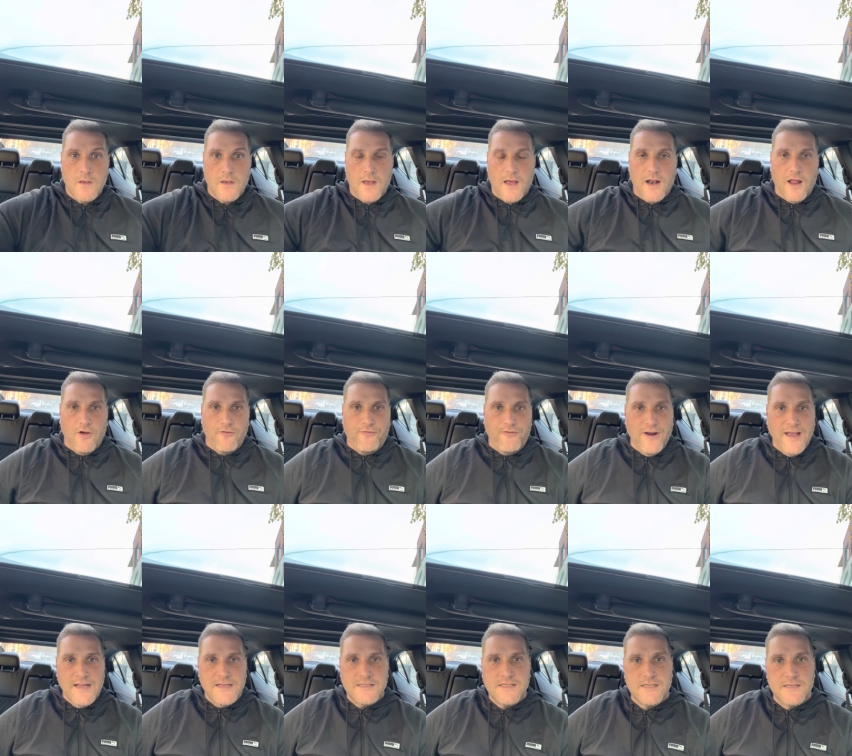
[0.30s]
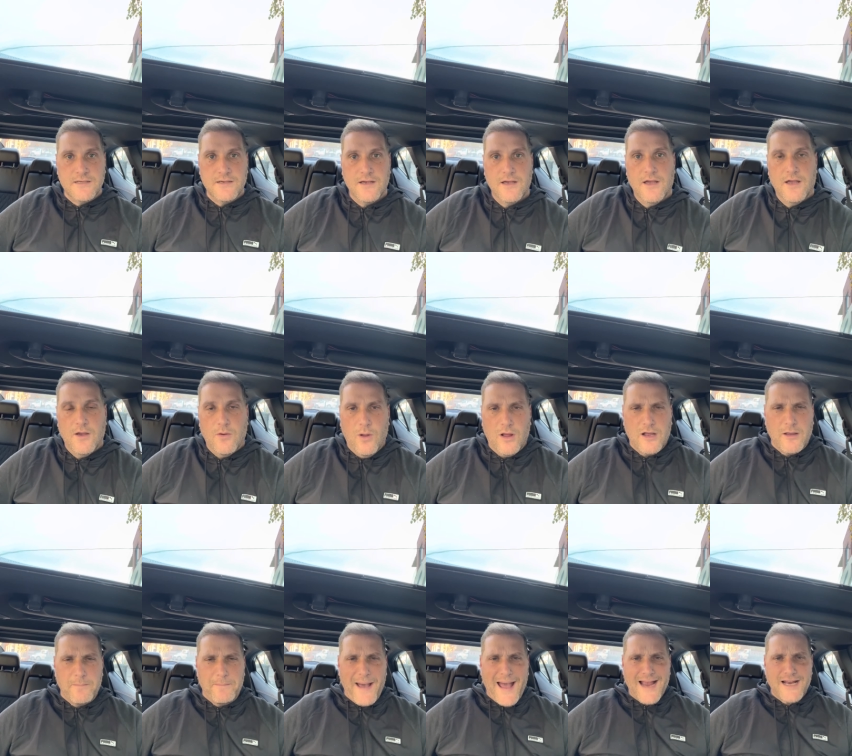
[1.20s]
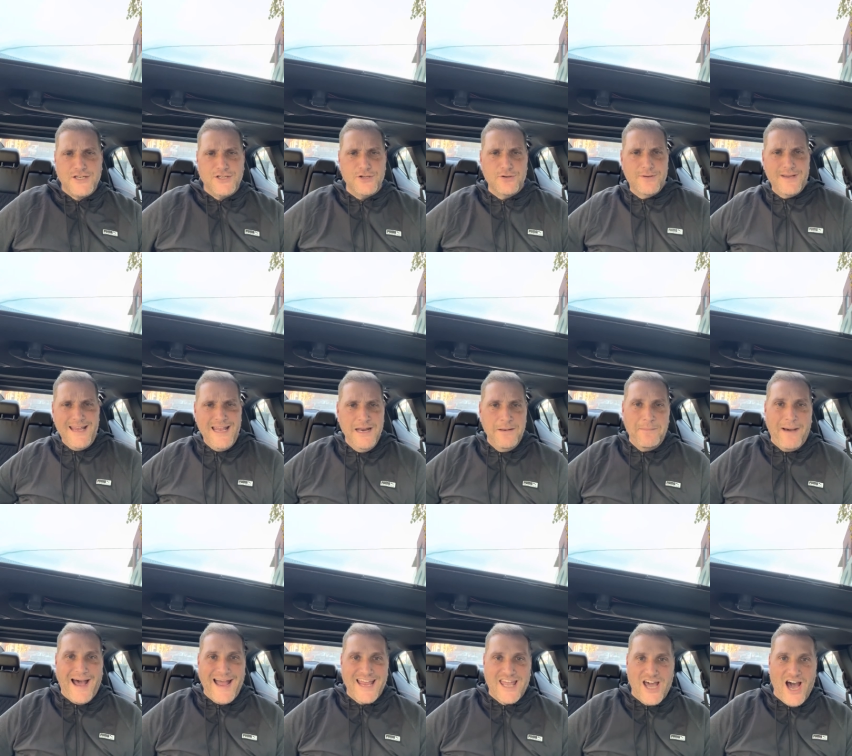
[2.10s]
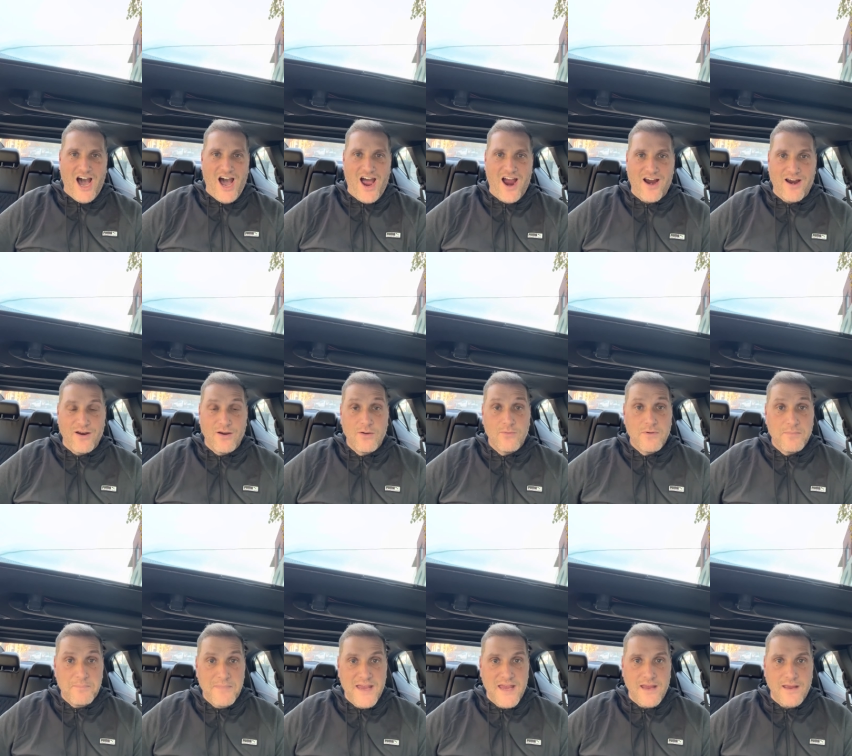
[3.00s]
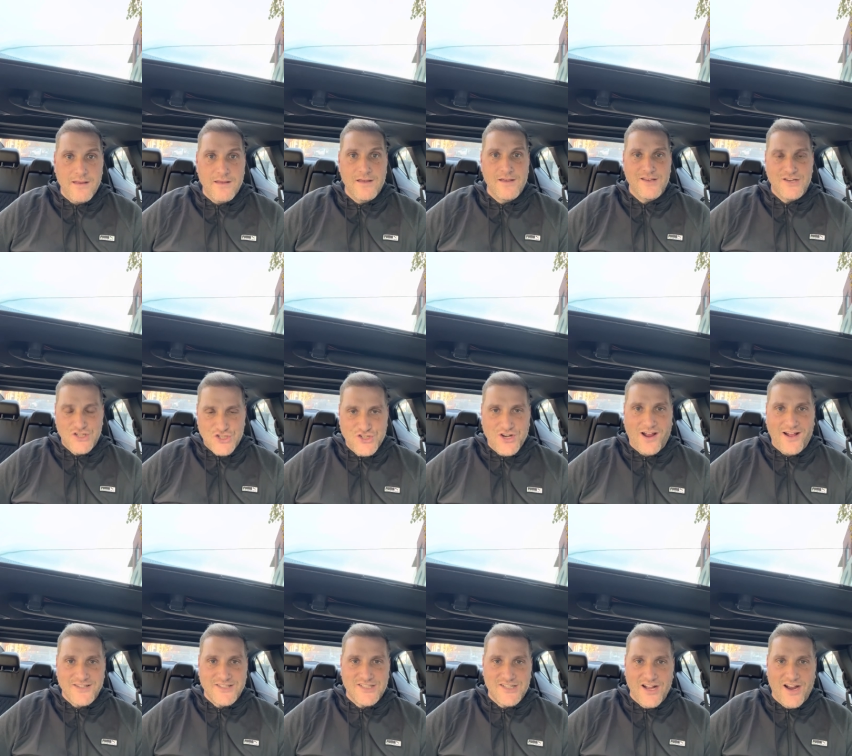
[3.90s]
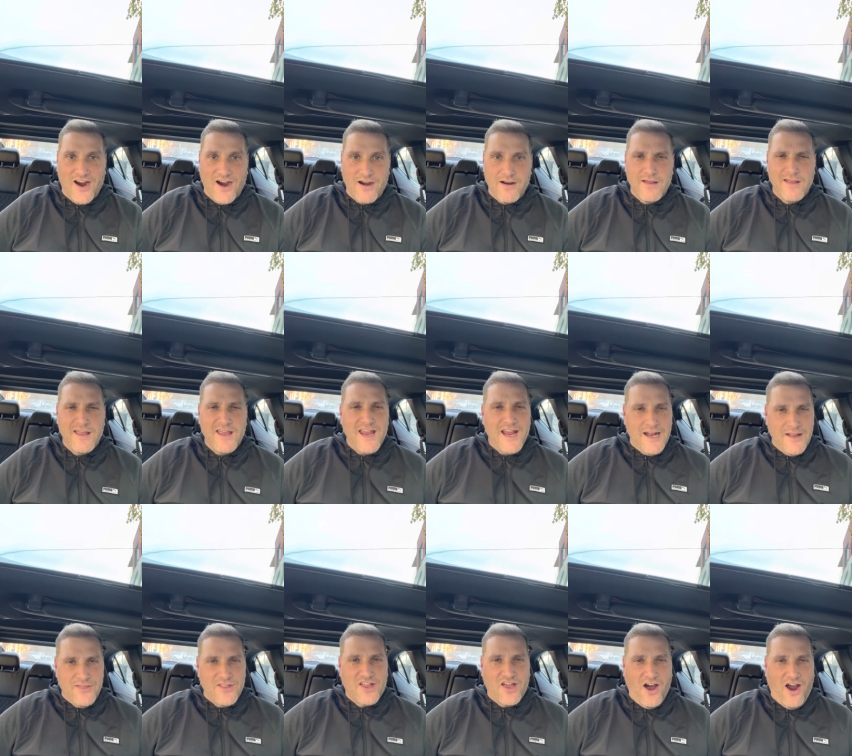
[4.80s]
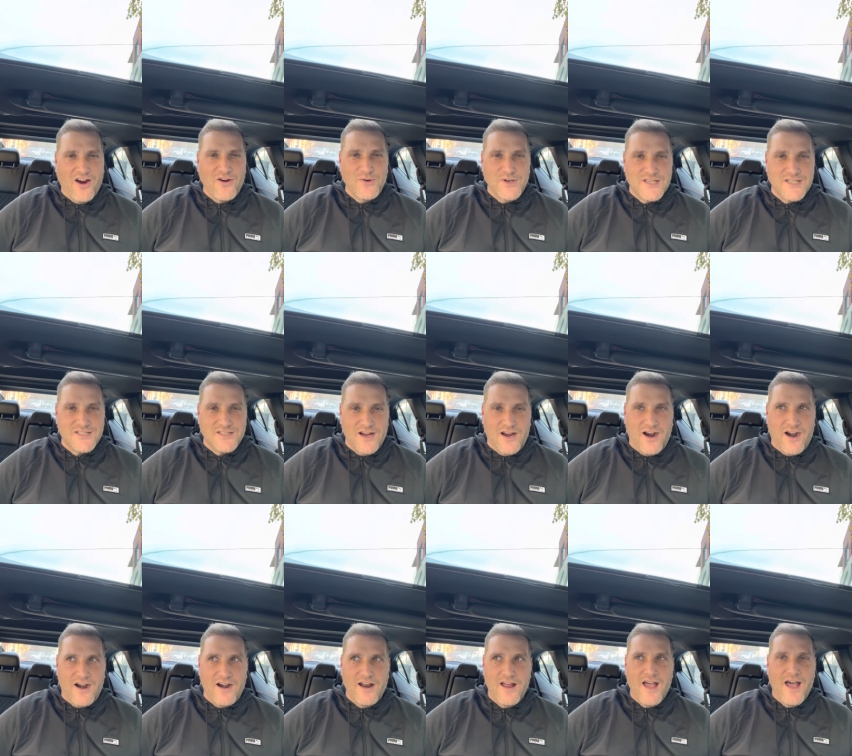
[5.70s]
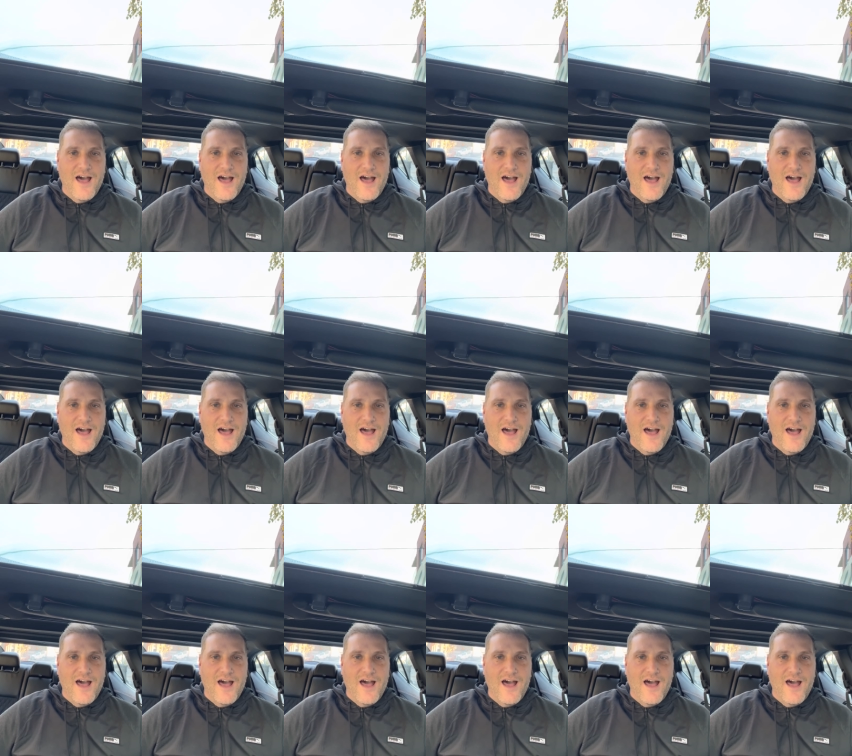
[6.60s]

Hello, friends. Welcome back to In My Car with me, Sean Starr. In the Car with Starr.